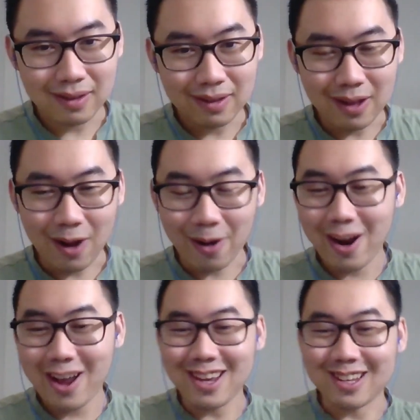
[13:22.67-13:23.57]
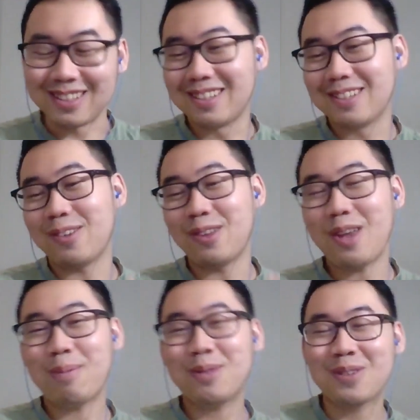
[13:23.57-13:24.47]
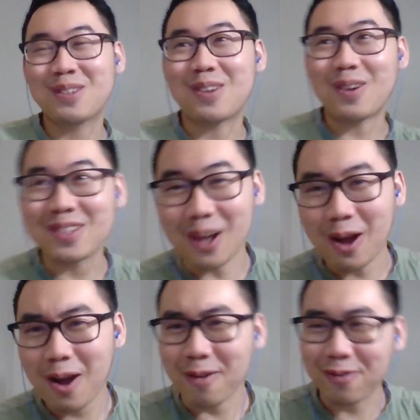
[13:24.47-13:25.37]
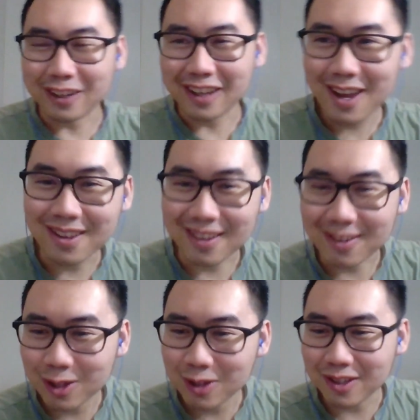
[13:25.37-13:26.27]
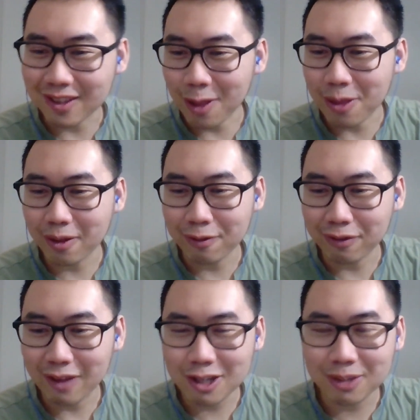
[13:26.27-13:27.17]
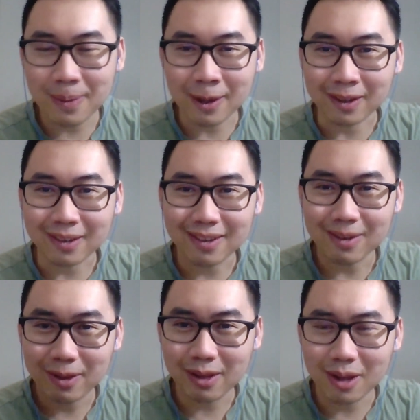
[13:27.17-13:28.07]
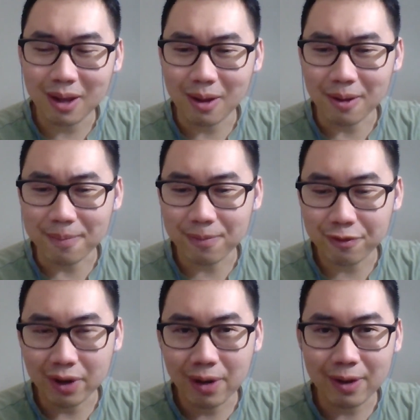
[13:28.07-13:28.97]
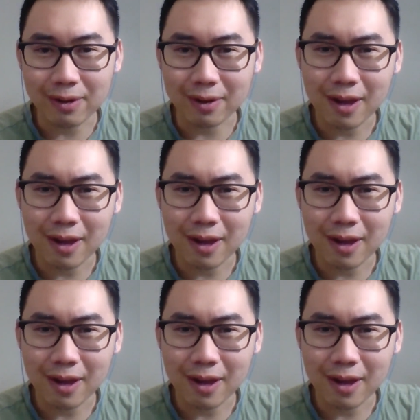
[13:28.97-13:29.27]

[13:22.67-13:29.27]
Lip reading: Alright, so the episode starts off again with just another flashback with Frieren,